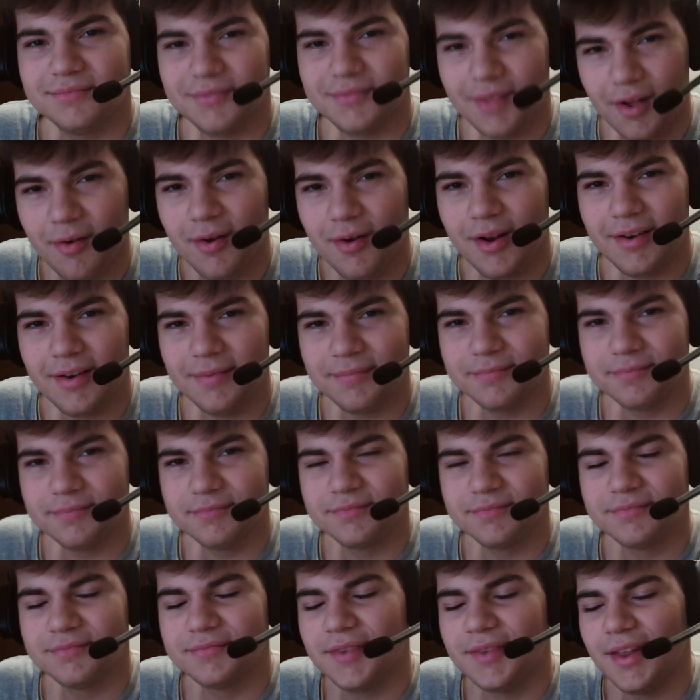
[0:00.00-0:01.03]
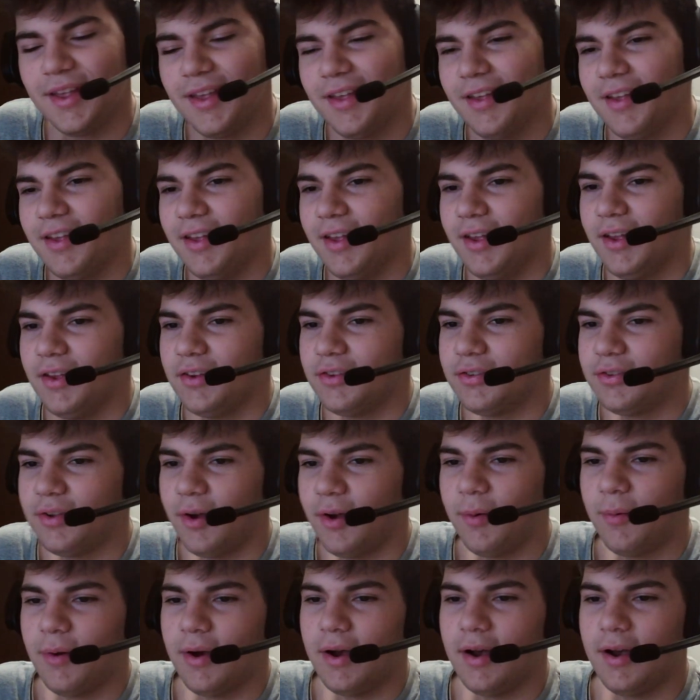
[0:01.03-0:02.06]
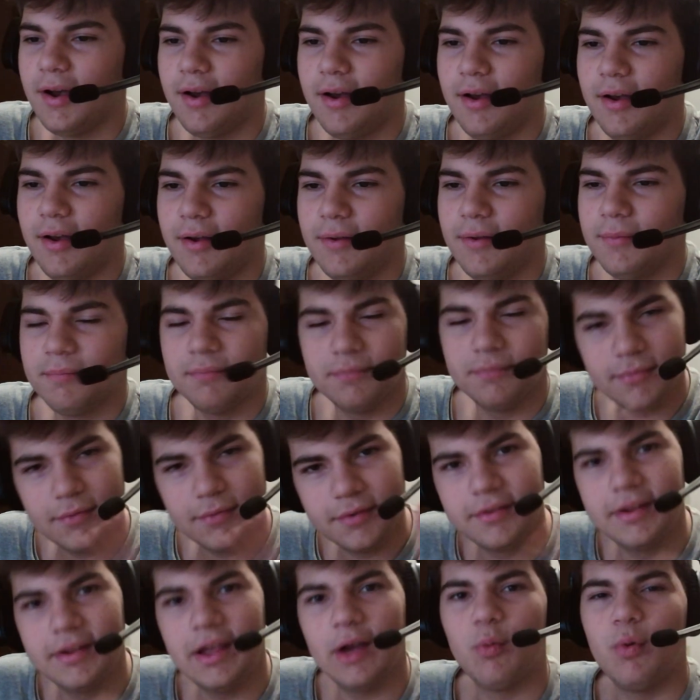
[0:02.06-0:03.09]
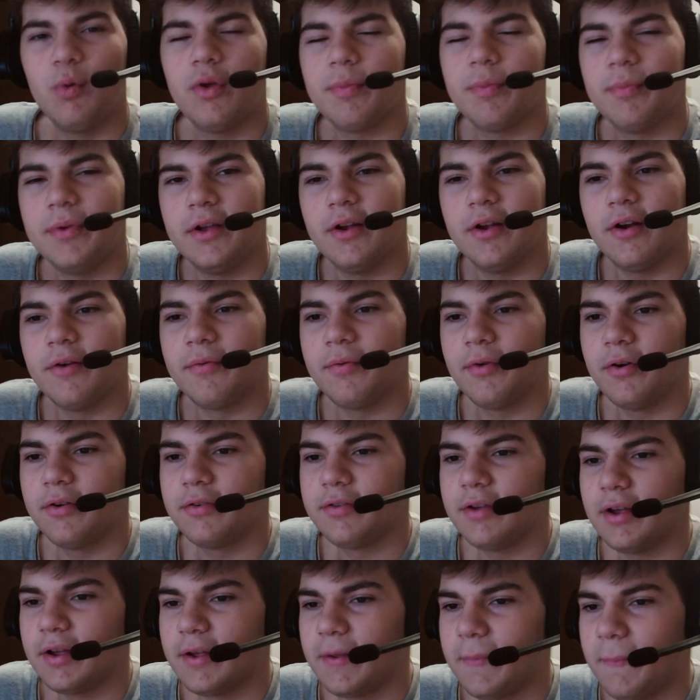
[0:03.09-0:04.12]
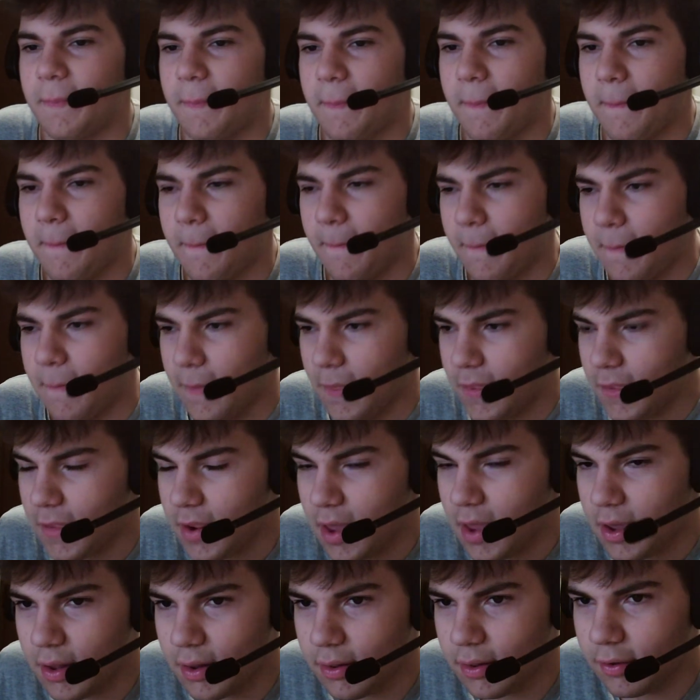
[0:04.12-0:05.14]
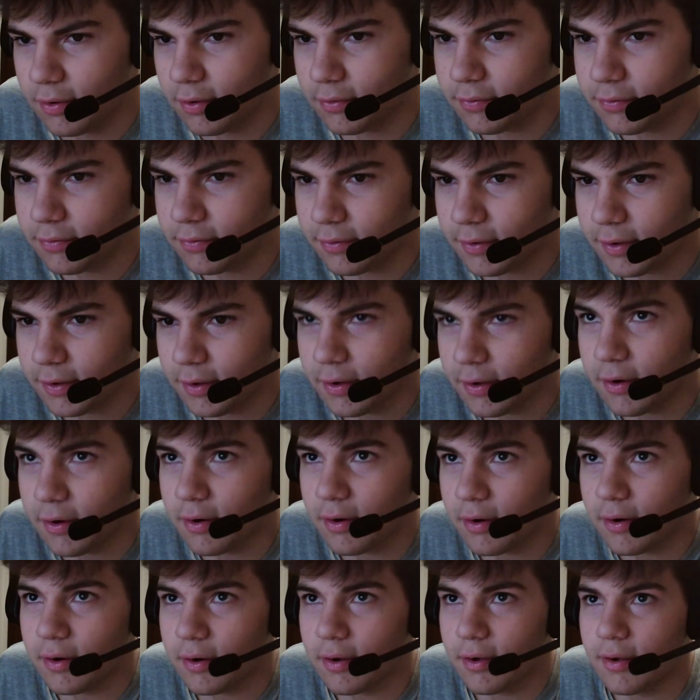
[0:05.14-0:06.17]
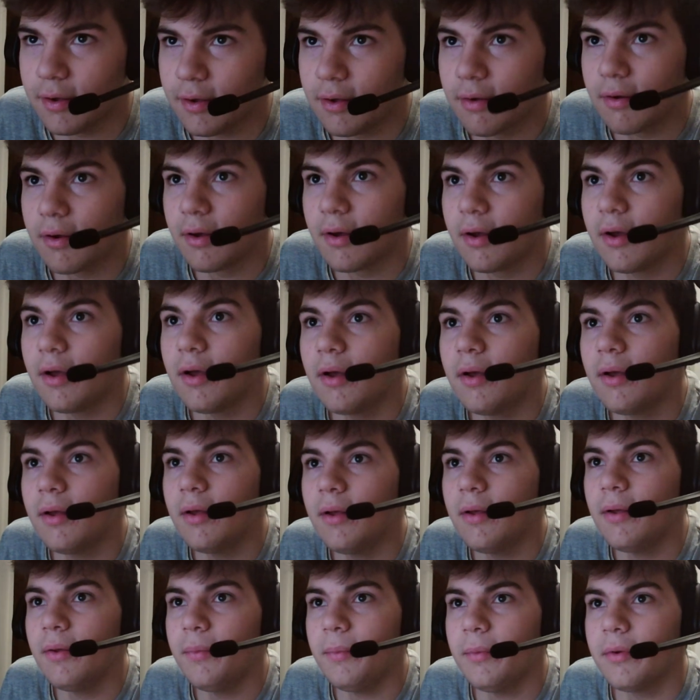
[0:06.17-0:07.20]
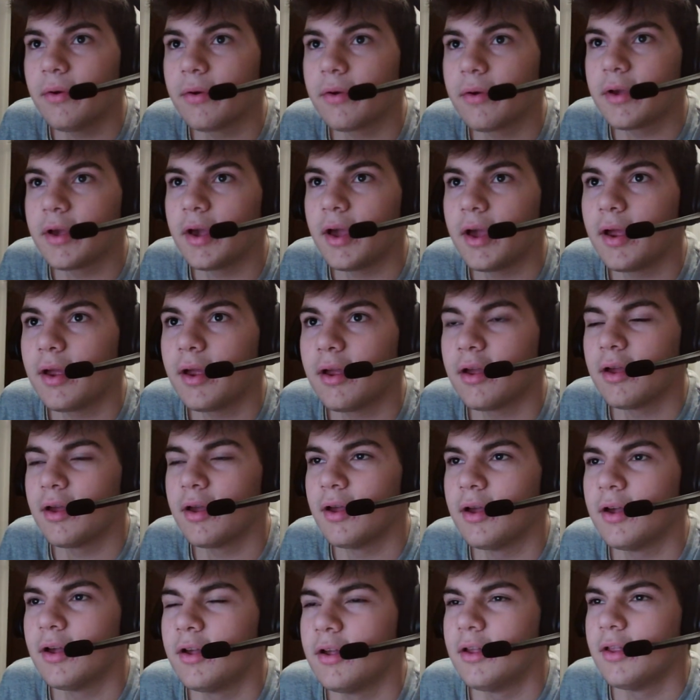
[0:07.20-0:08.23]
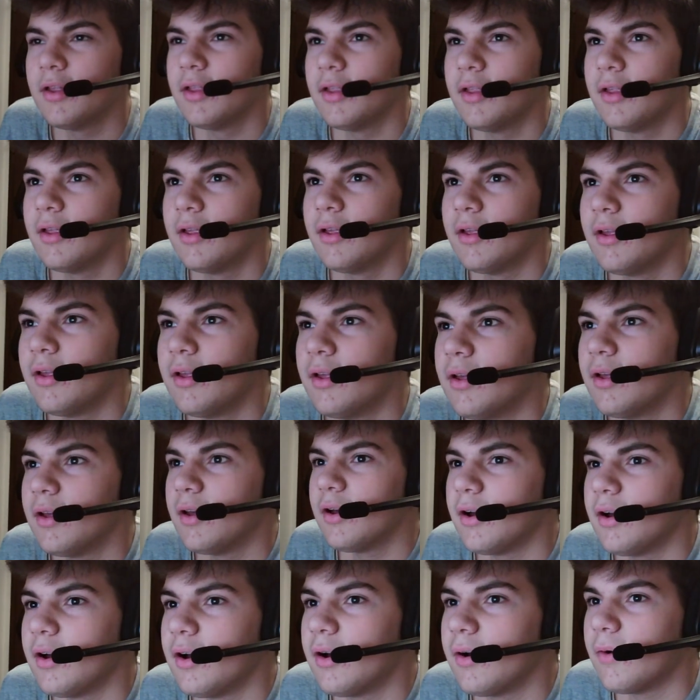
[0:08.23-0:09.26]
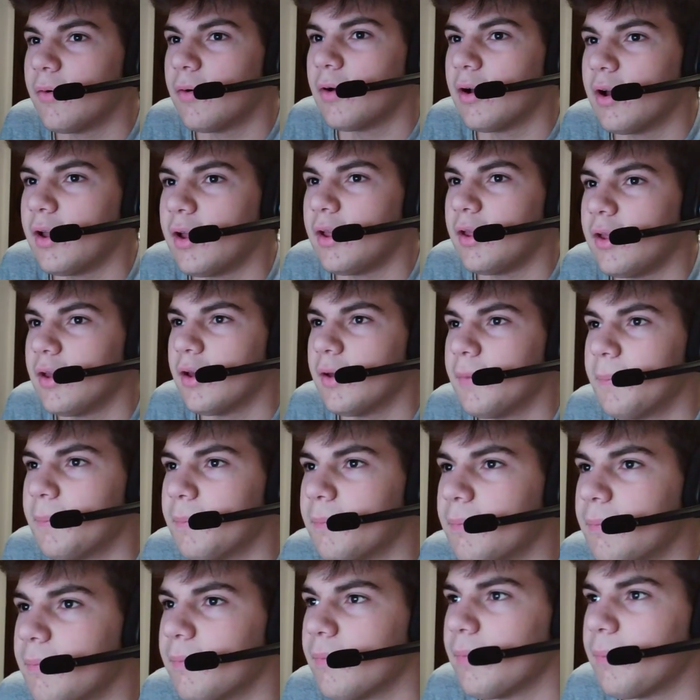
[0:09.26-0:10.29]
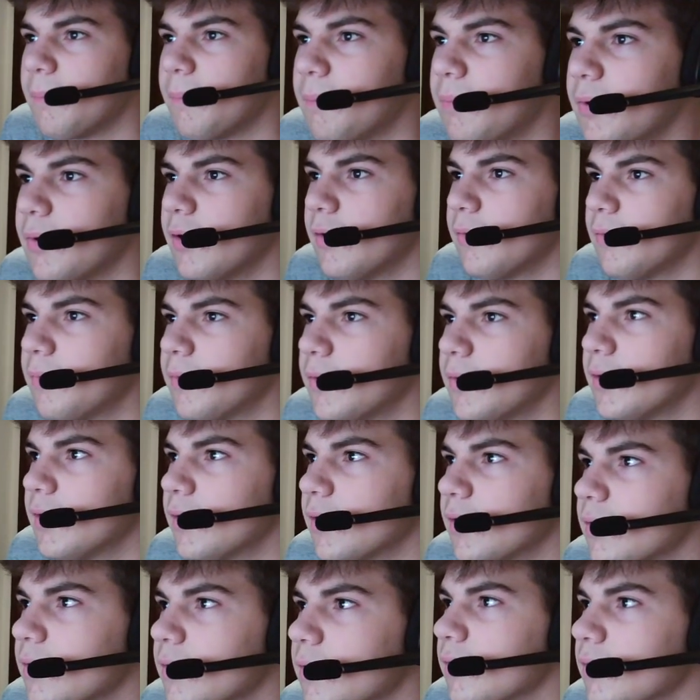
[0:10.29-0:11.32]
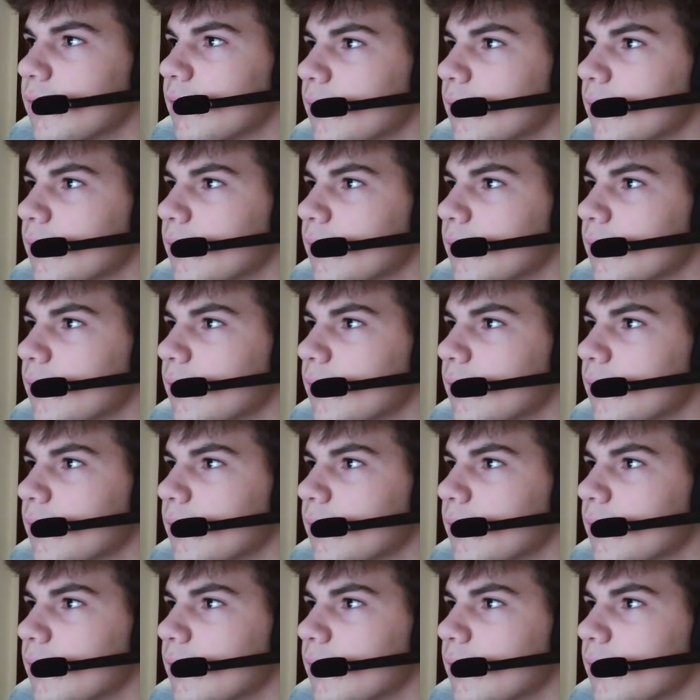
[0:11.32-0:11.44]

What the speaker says: Alright? So, stick with me here for a second. Let's see here. Okay. Alright, yep. Perfect.